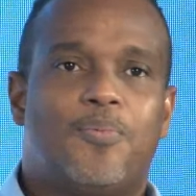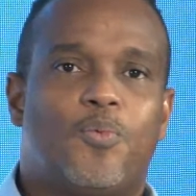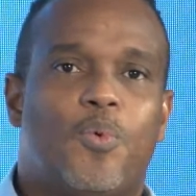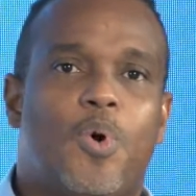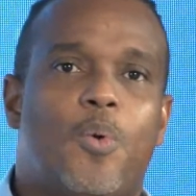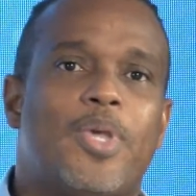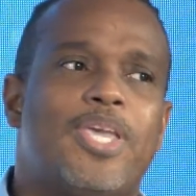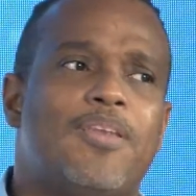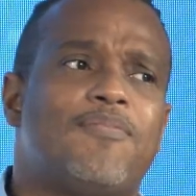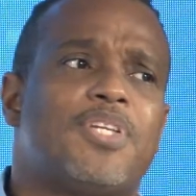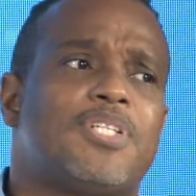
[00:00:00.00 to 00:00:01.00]
What we
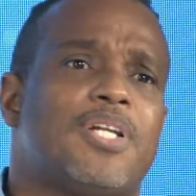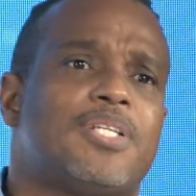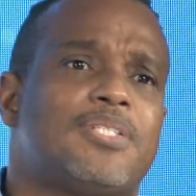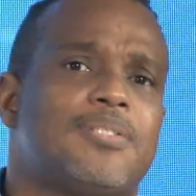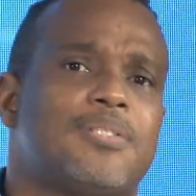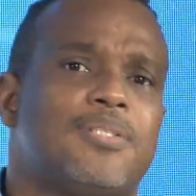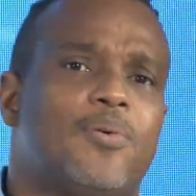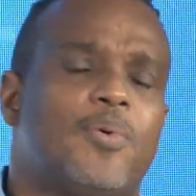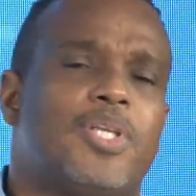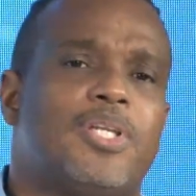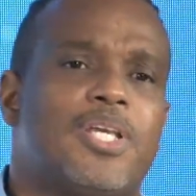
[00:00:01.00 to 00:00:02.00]
envision is,
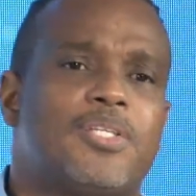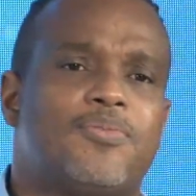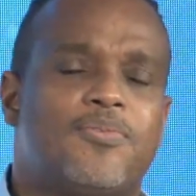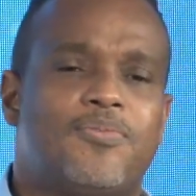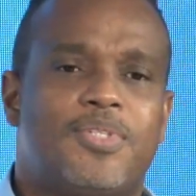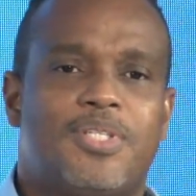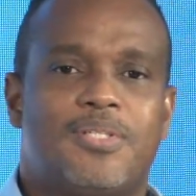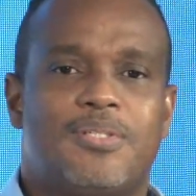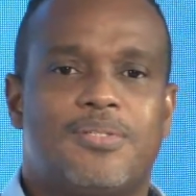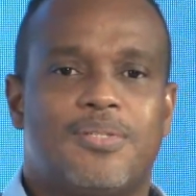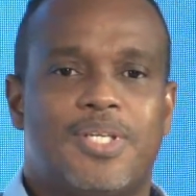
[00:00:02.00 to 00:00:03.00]
within the next
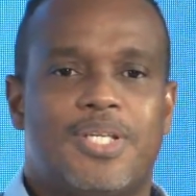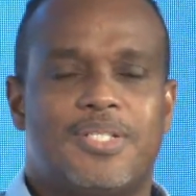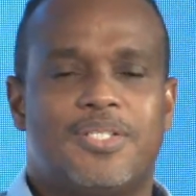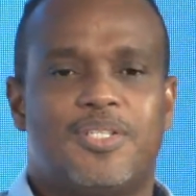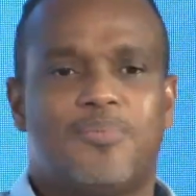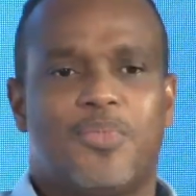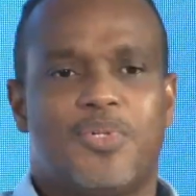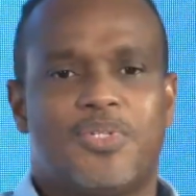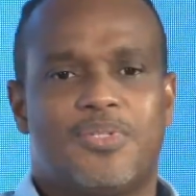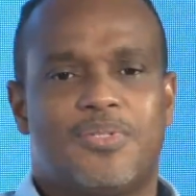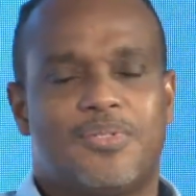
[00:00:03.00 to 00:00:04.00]
15 to 18
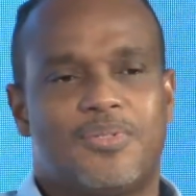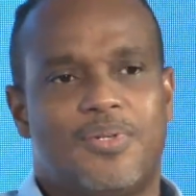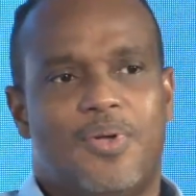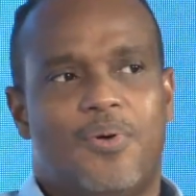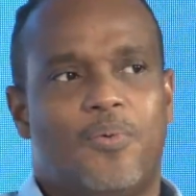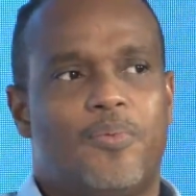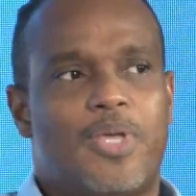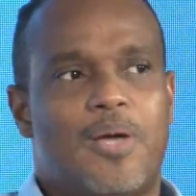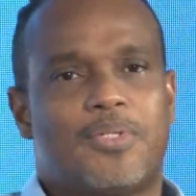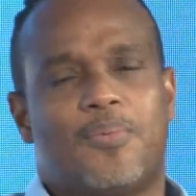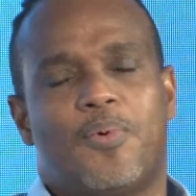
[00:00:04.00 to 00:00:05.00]
months, we'll be
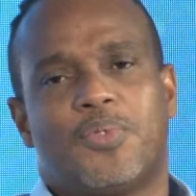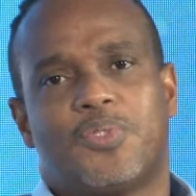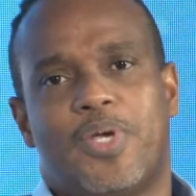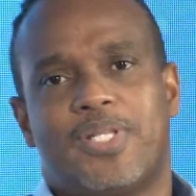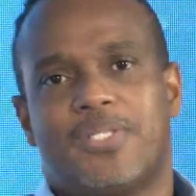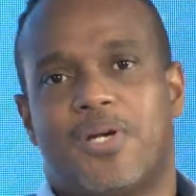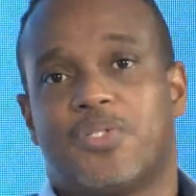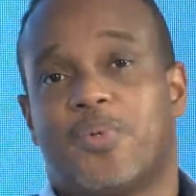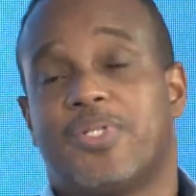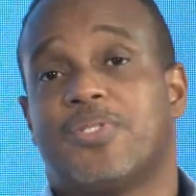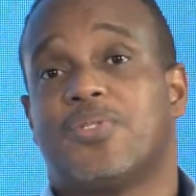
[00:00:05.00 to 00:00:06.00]
at about 20 or
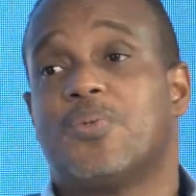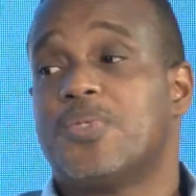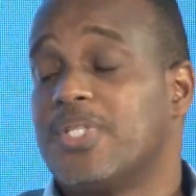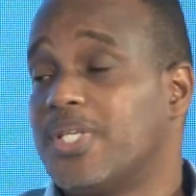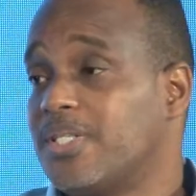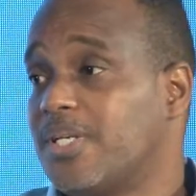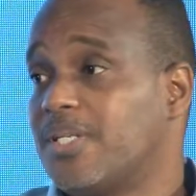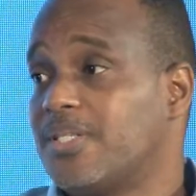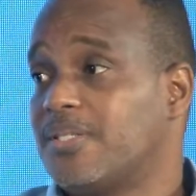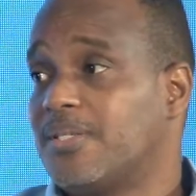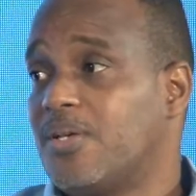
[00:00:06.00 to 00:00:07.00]
22
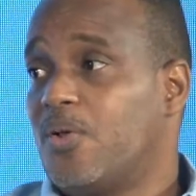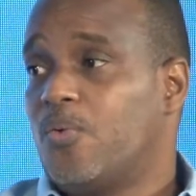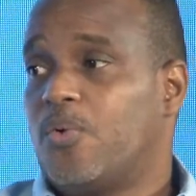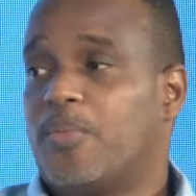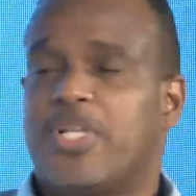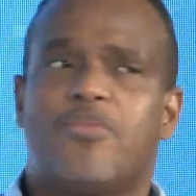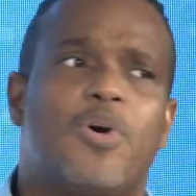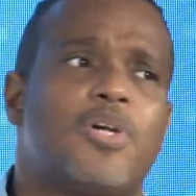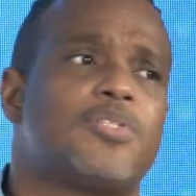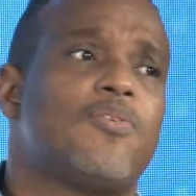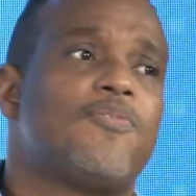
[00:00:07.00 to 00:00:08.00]
stations. We believe we
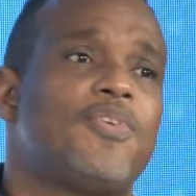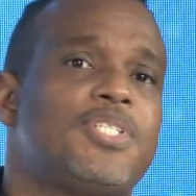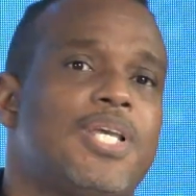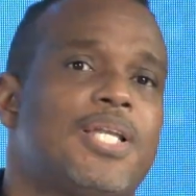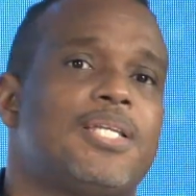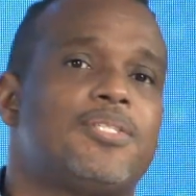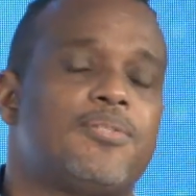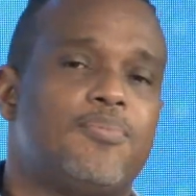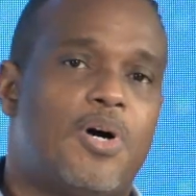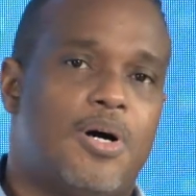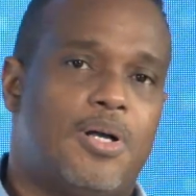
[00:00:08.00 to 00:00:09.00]
are sufficiently
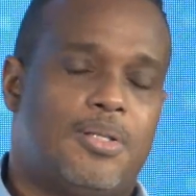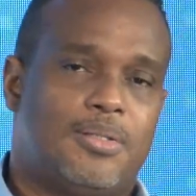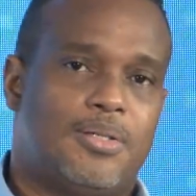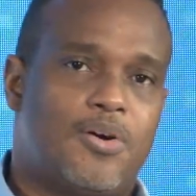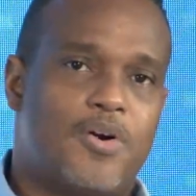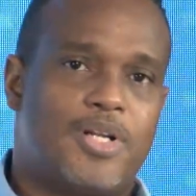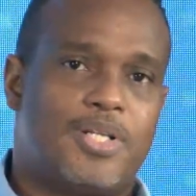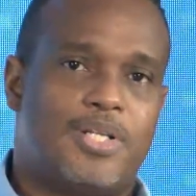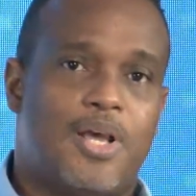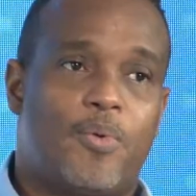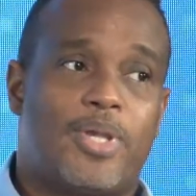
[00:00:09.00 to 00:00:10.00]
small
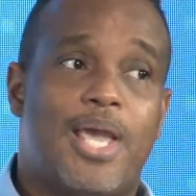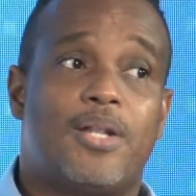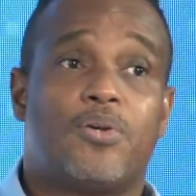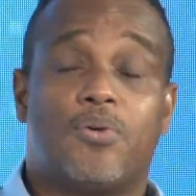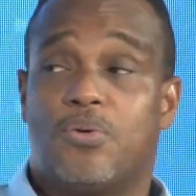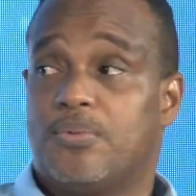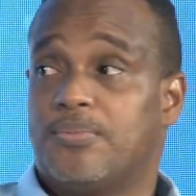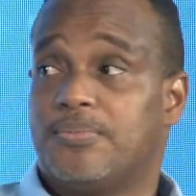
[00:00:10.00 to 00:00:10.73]
currently that we can grow.